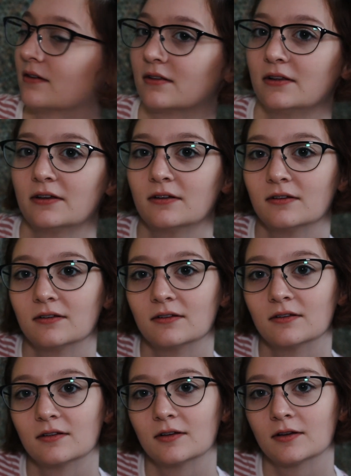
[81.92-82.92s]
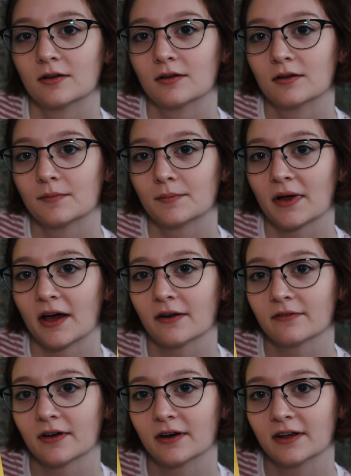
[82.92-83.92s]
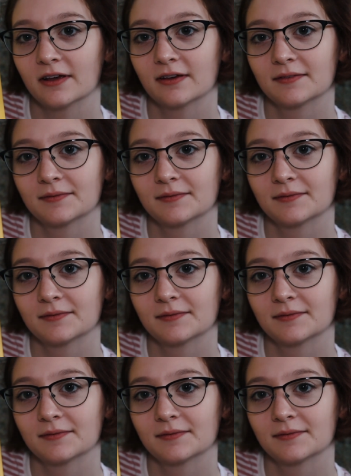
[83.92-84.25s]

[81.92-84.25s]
a little pot of honey.